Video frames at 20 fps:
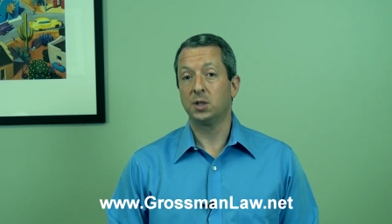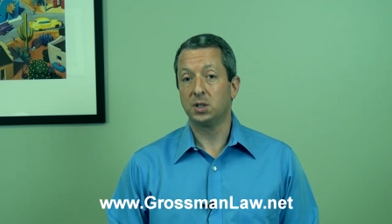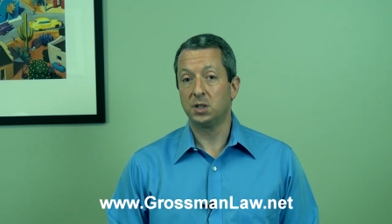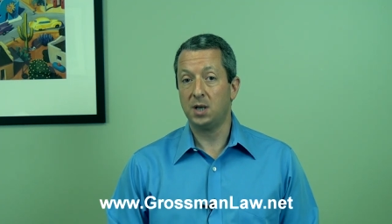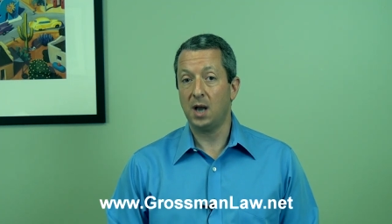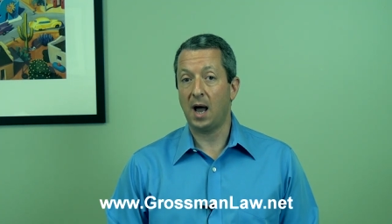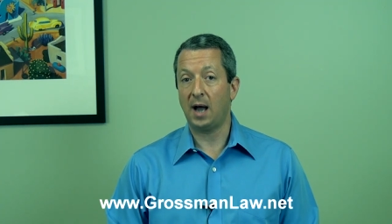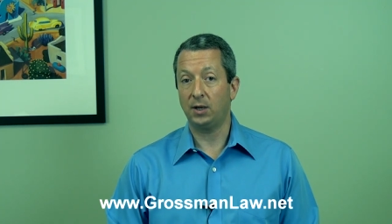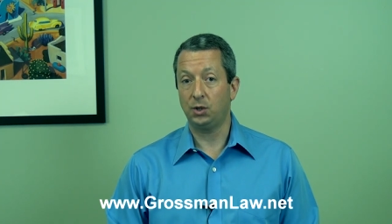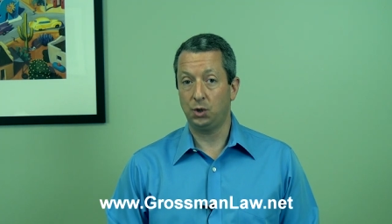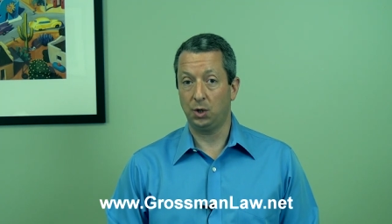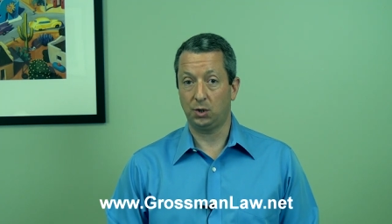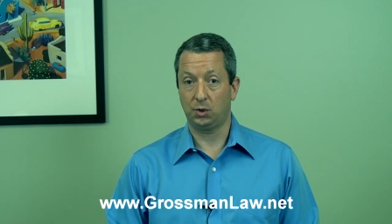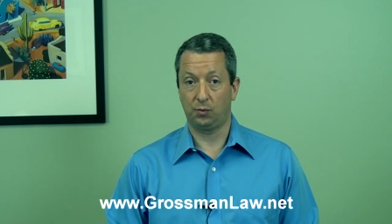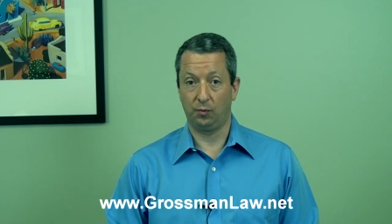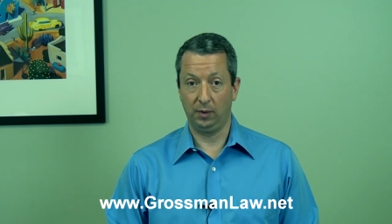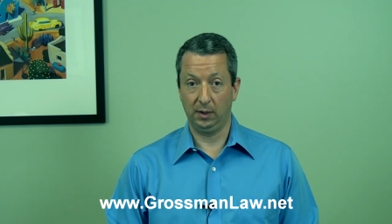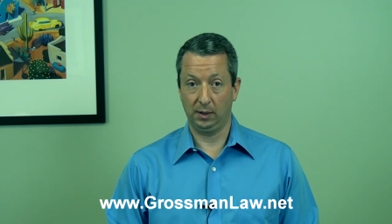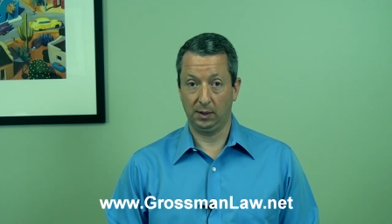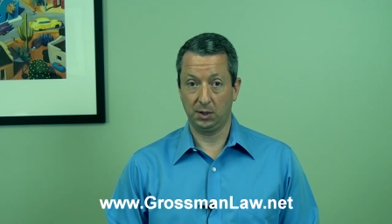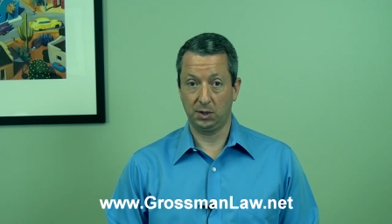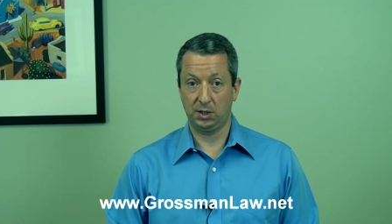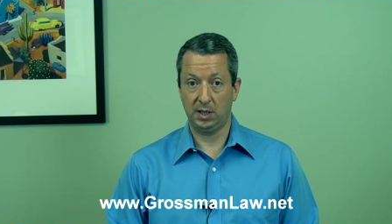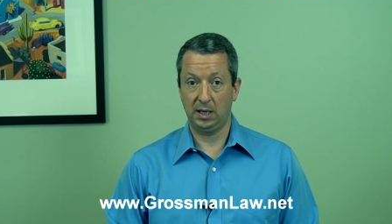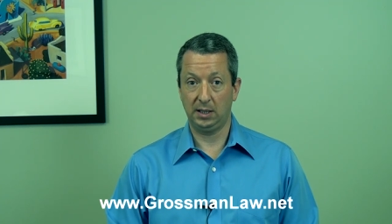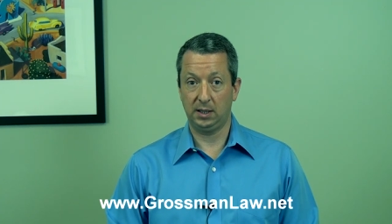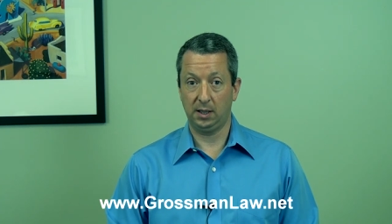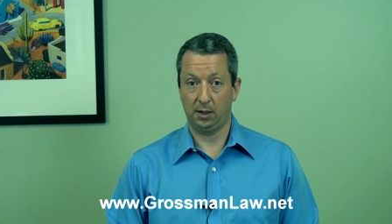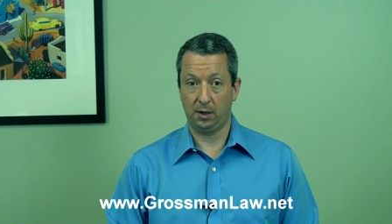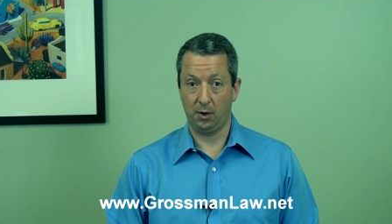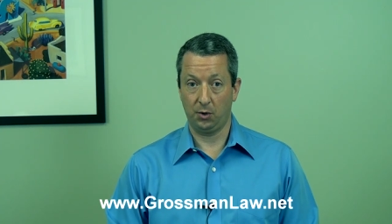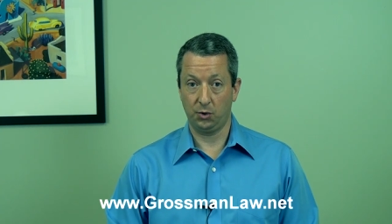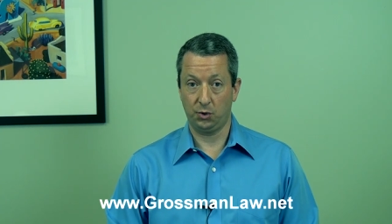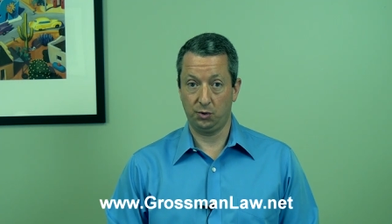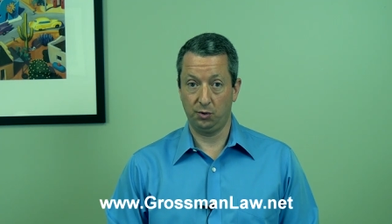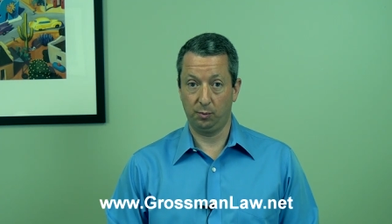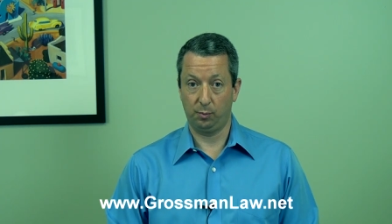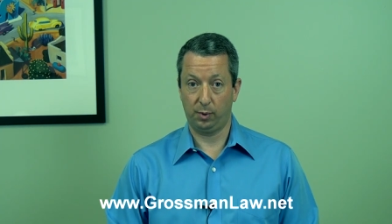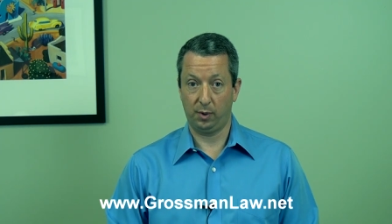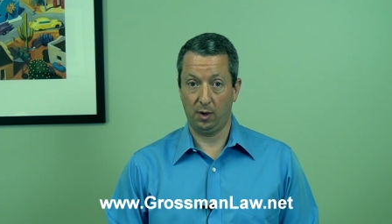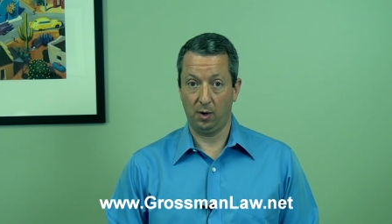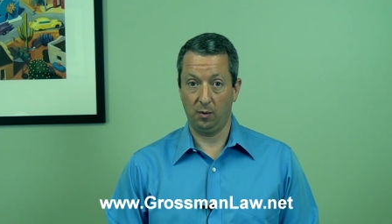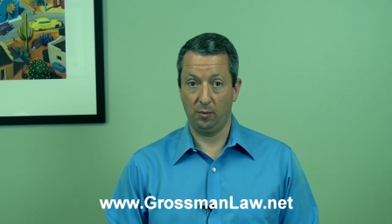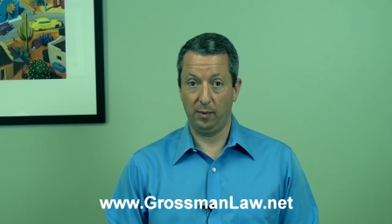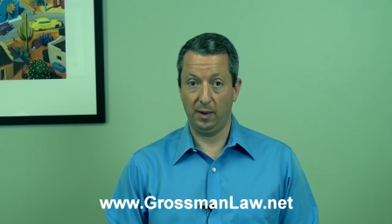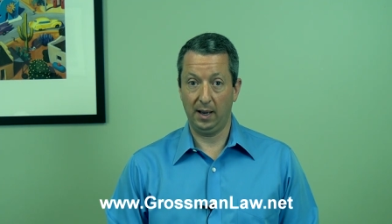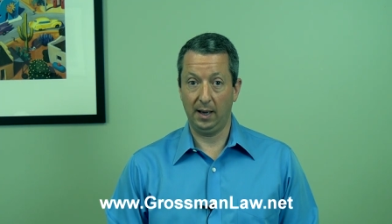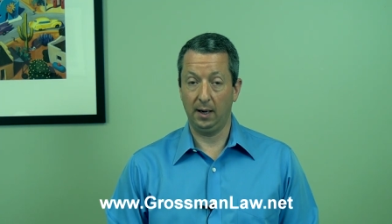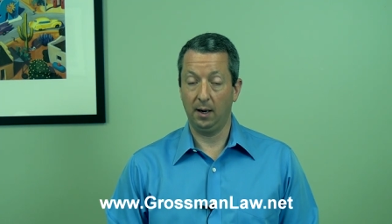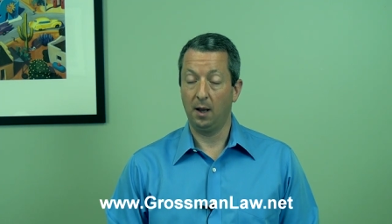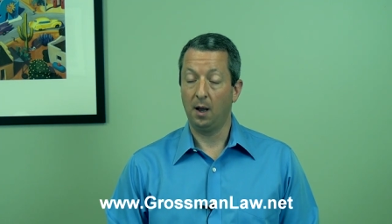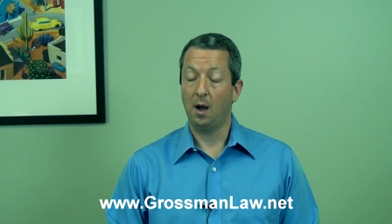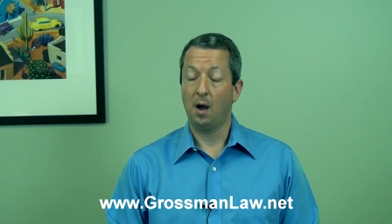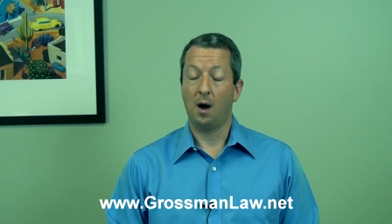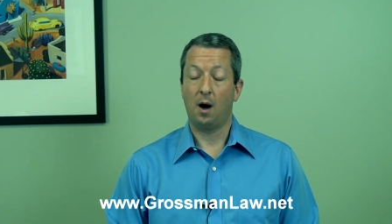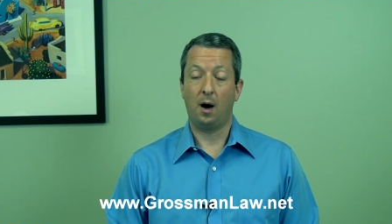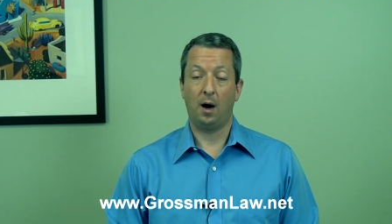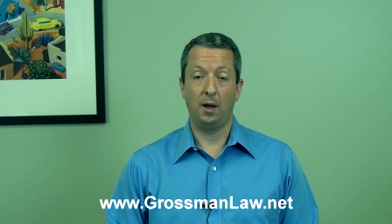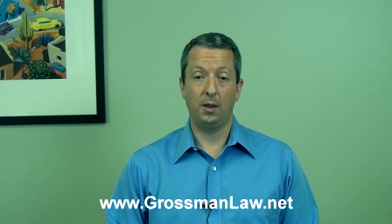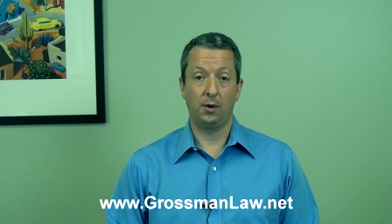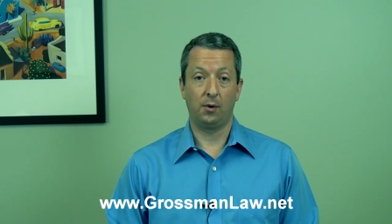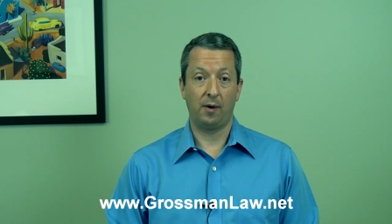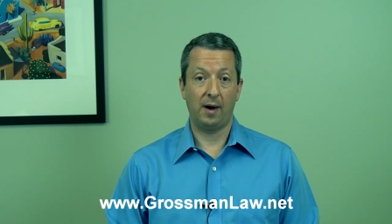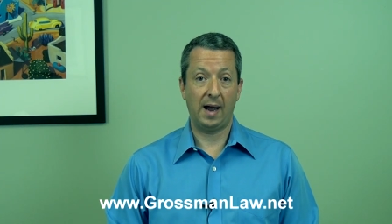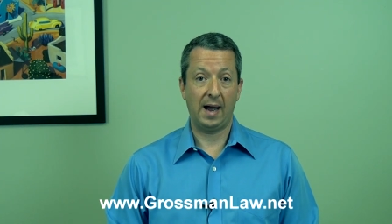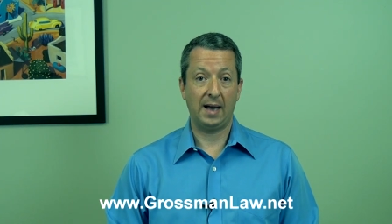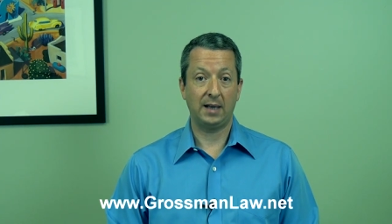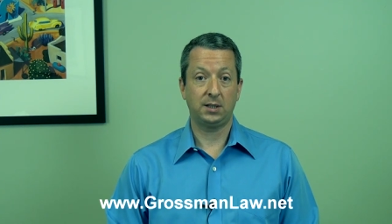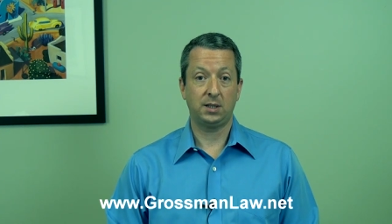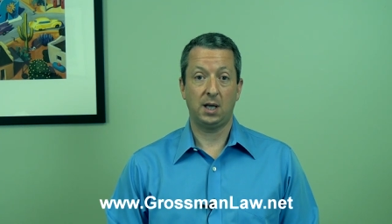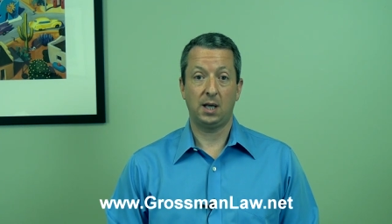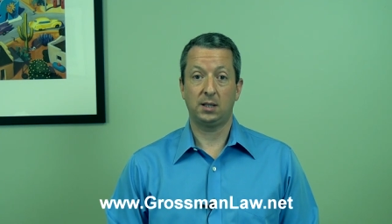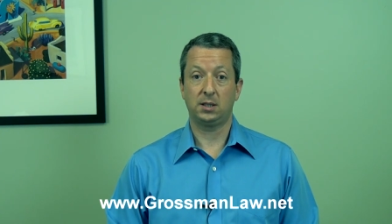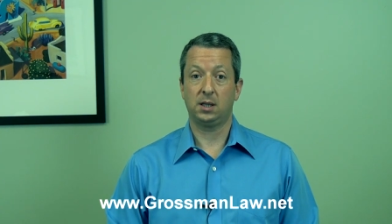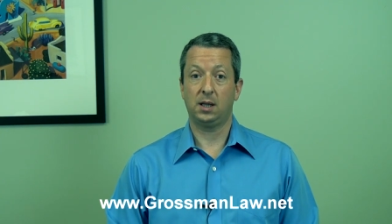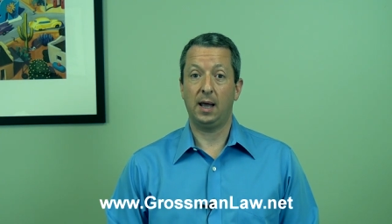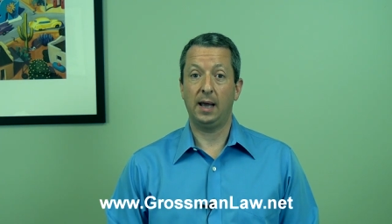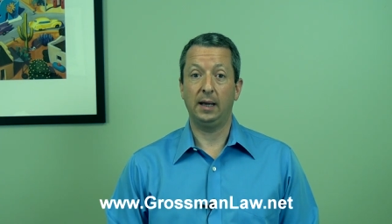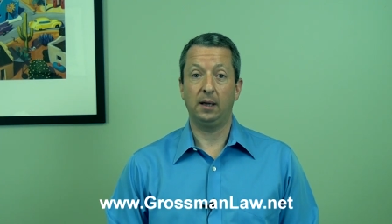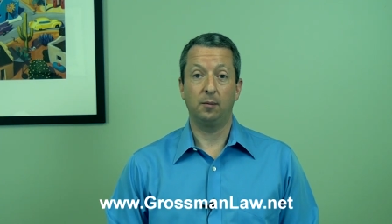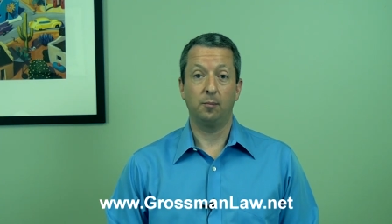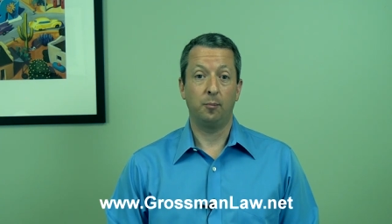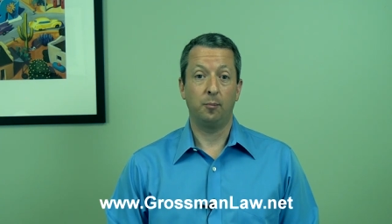it's not just real estate that goes through probate other assets like